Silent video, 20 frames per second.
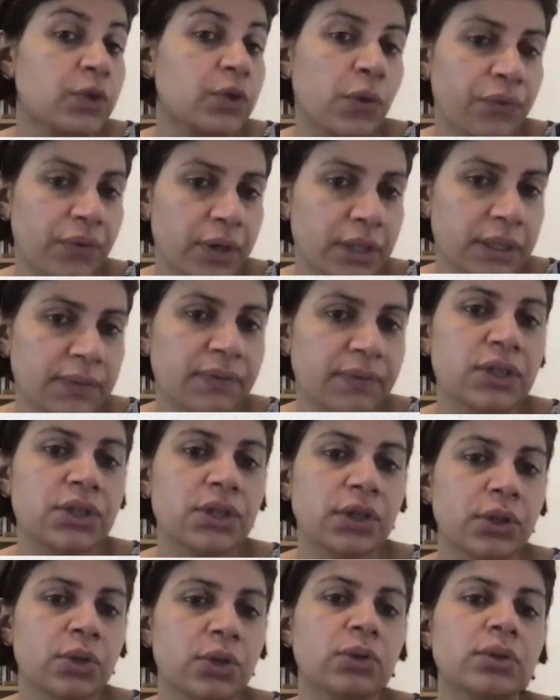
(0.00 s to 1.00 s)
your first
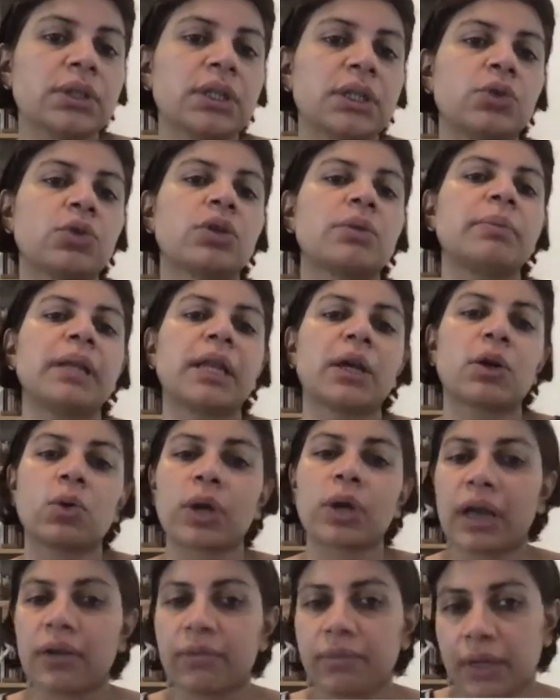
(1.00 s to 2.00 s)
feature, you know, then you can be like,
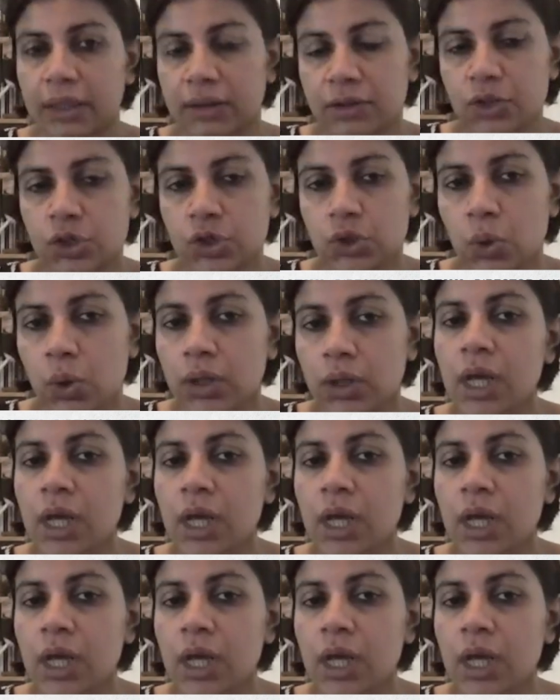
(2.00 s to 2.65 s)
okay, I've done this short.